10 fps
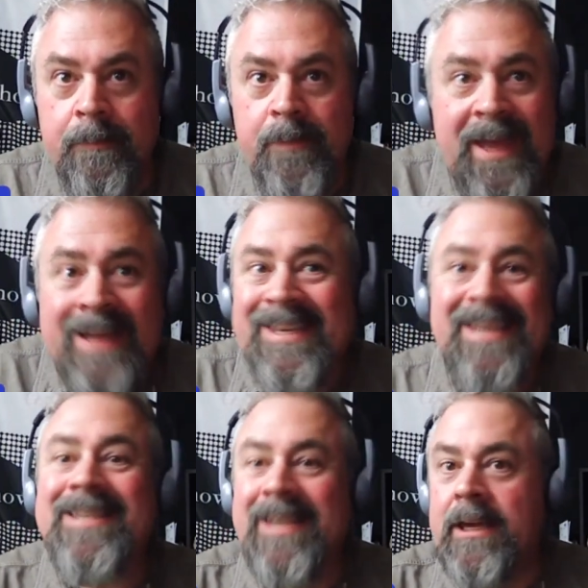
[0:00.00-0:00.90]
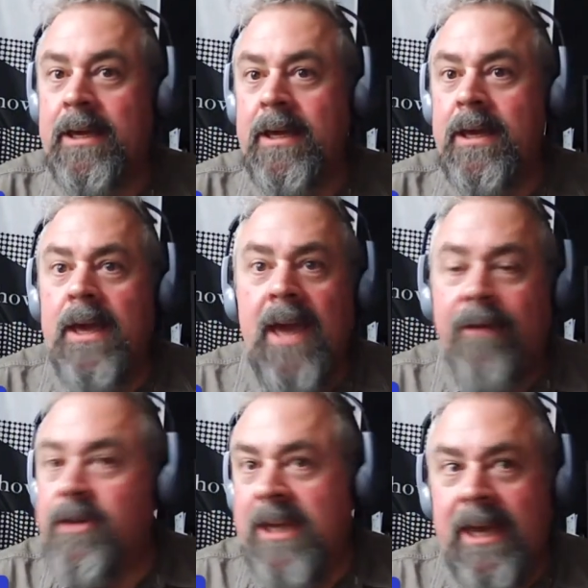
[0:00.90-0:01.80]
That's easy.
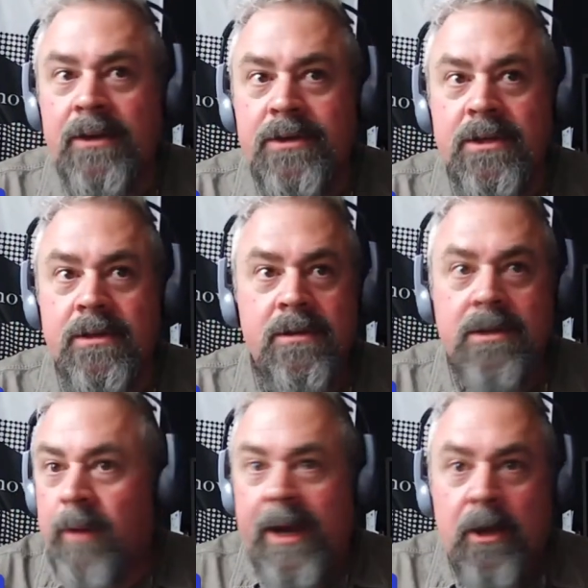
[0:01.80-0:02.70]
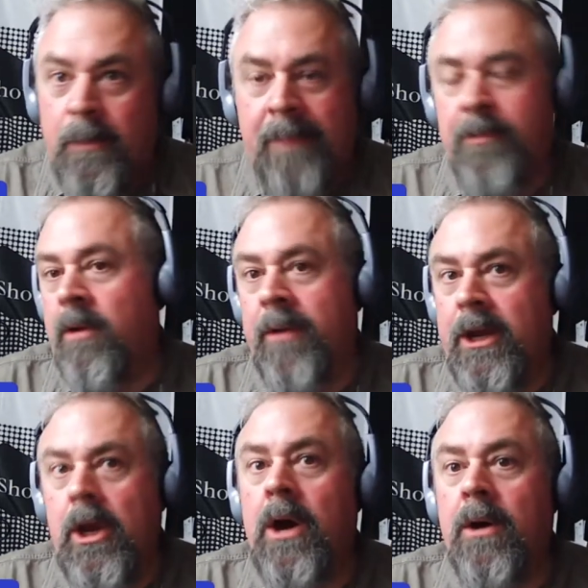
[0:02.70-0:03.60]
Everything else, the radio people already
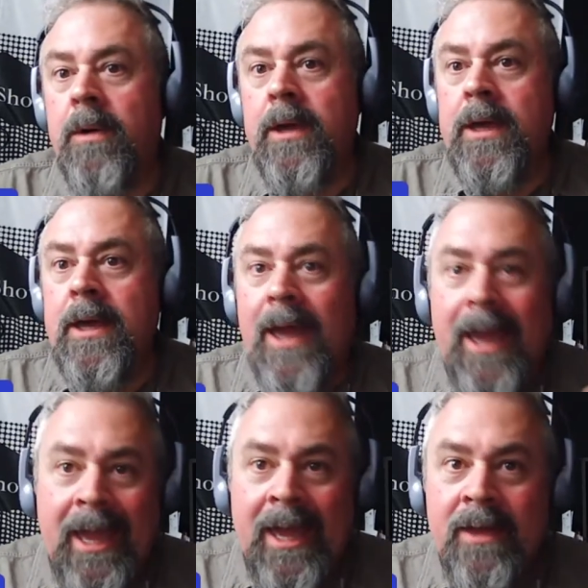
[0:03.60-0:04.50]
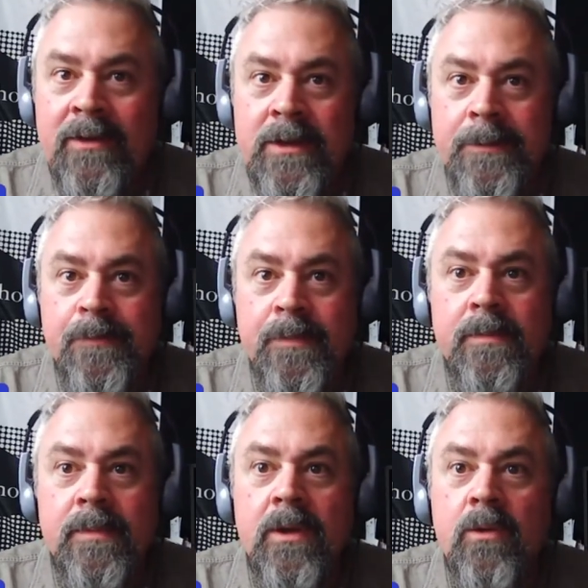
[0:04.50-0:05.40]
know. And
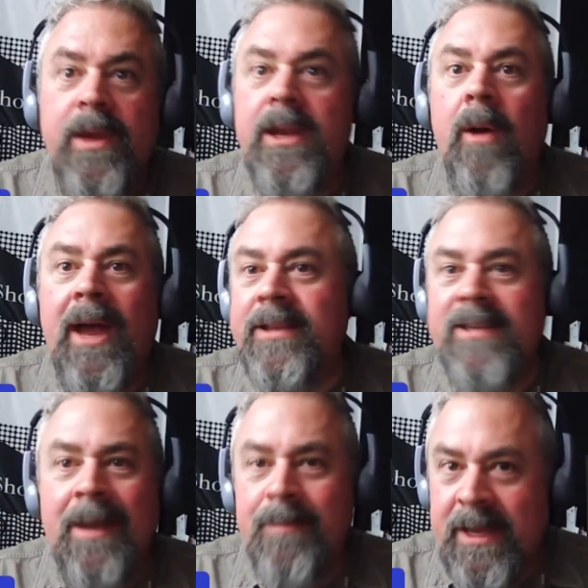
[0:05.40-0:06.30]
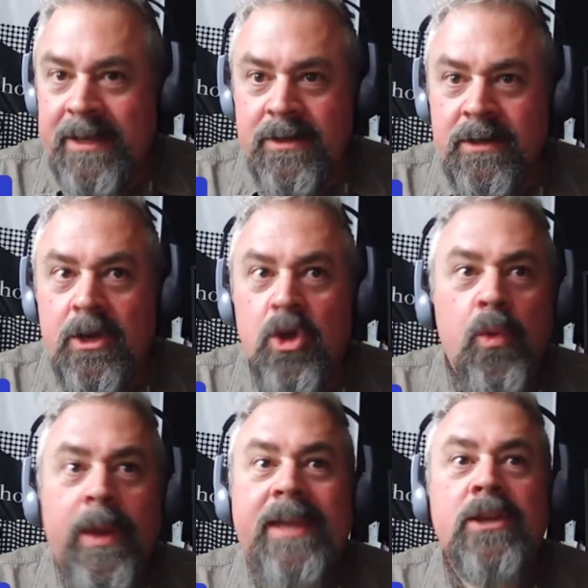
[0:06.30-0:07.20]
we know how to tap dance.
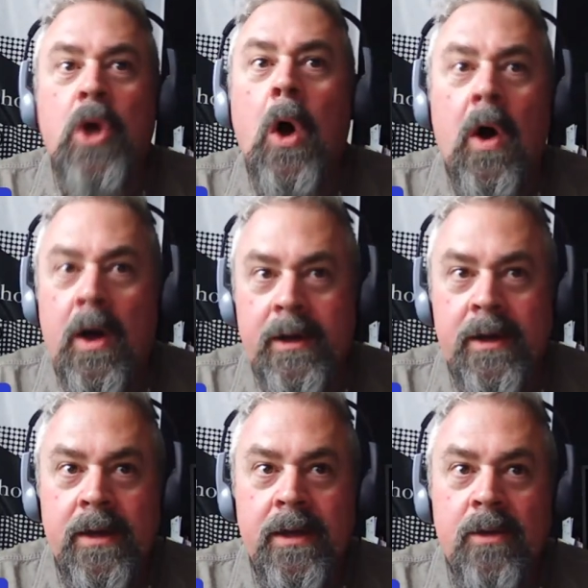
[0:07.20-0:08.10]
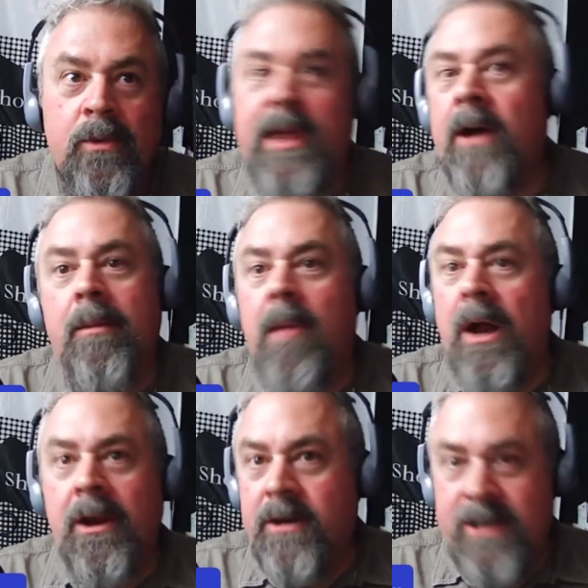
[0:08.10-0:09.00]
We can talk without a
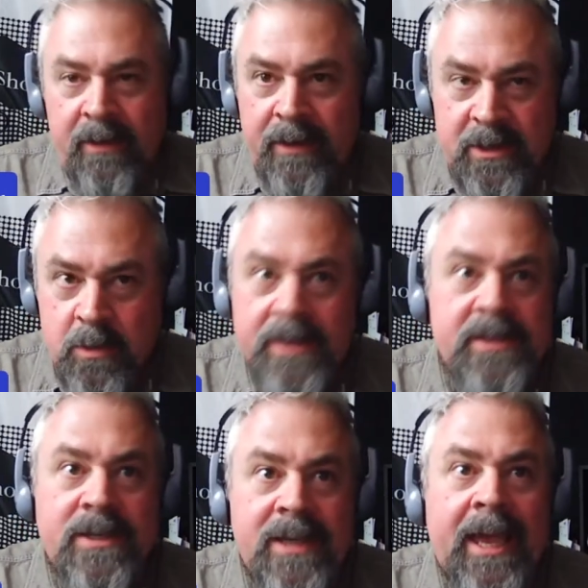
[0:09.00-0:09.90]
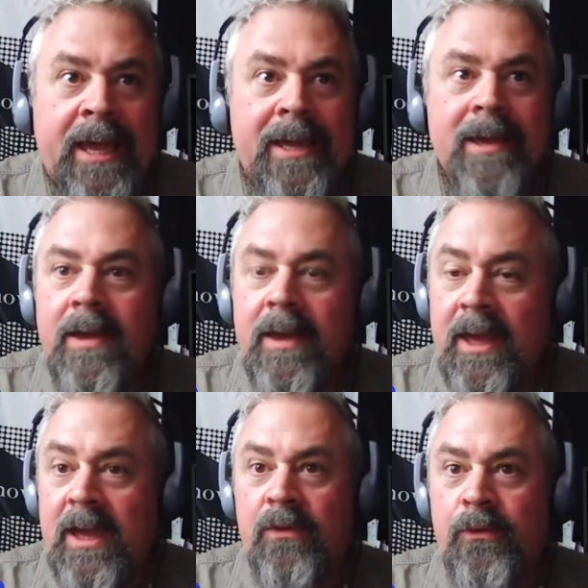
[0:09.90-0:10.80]
monitor telling us what to say
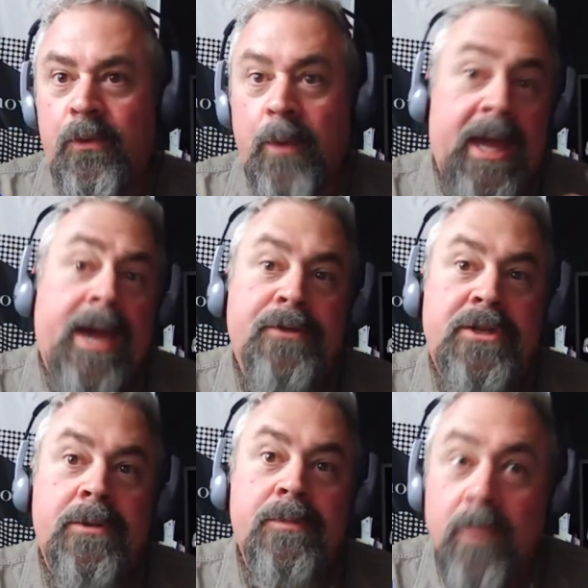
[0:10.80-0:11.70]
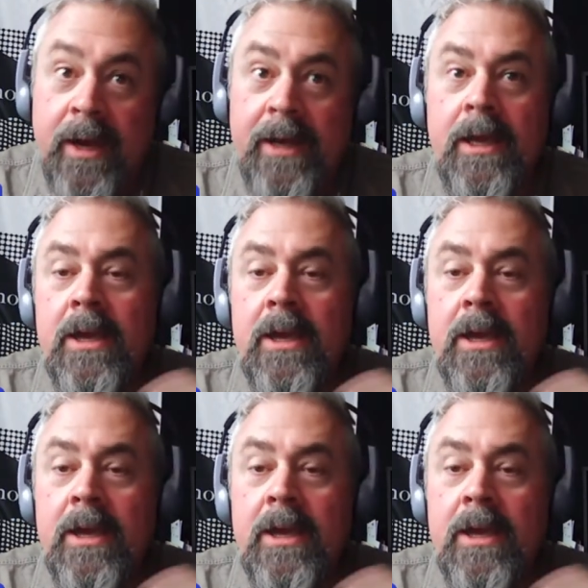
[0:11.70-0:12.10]
if we have to, right?